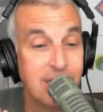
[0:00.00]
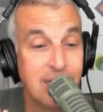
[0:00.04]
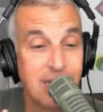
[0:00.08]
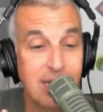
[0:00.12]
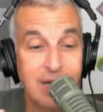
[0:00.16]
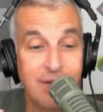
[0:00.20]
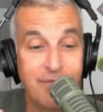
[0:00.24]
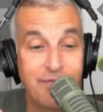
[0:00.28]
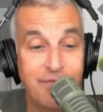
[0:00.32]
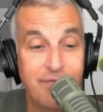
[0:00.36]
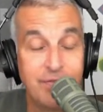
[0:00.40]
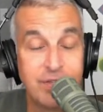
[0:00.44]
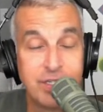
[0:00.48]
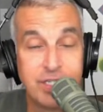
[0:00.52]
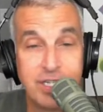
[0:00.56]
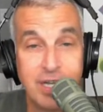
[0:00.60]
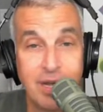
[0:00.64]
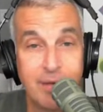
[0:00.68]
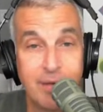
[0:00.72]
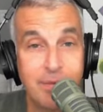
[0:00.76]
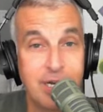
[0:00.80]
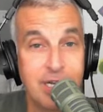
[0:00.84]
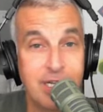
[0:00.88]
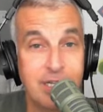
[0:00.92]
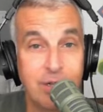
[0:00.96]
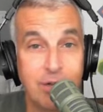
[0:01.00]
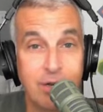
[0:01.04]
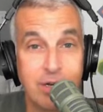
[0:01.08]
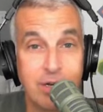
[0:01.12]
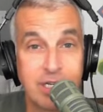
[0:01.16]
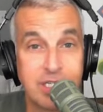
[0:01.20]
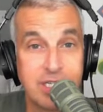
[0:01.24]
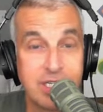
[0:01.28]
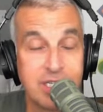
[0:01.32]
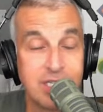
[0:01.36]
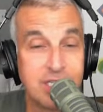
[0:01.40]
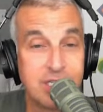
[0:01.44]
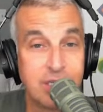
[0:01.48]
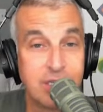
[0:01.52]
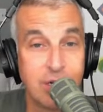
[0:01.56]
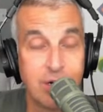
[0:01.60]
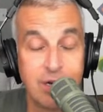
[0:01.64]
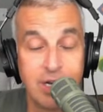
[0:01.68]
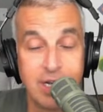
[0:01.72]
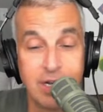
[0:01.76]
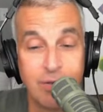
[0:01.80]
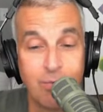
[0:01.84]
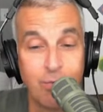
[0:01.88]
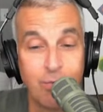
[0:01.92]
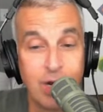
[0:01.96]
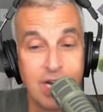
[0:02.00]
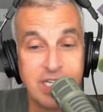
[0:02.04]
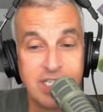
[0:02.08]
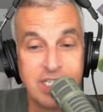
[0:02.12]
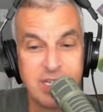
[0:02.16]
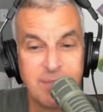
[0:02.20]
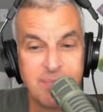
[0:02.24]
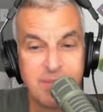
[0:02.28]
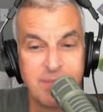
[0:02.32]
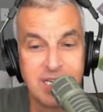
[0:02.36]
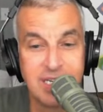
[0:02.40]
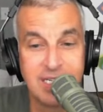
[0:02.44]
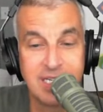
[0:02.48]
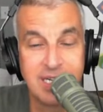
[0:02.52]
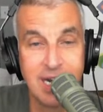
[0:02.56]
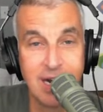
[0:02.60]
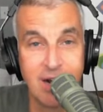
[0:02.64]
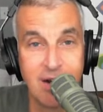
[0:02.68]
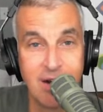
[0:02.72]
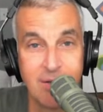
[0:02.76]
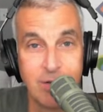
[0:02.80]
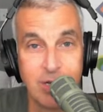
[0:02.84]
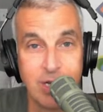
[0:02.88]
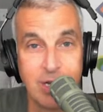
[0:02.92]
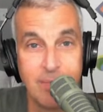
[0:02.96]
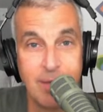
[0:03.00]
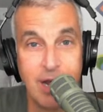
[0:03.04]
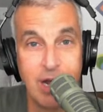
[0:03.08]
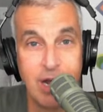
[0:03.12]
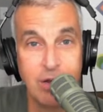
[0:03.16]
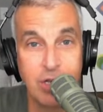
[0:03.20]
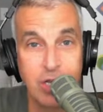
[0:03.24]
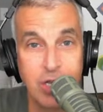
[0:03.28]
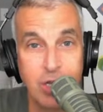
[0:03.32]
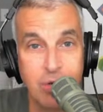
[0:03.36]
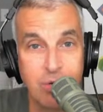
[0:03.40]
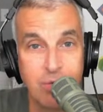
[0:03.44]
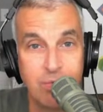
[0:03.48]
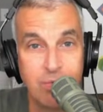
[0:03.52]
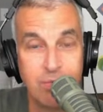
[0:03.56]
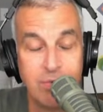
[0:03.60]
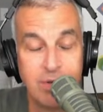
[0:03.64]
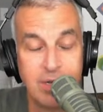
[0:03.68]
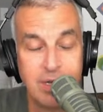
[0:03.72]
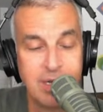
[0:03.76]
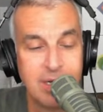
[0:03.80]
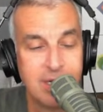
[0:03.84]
If somebody looks and writes something terrible about you,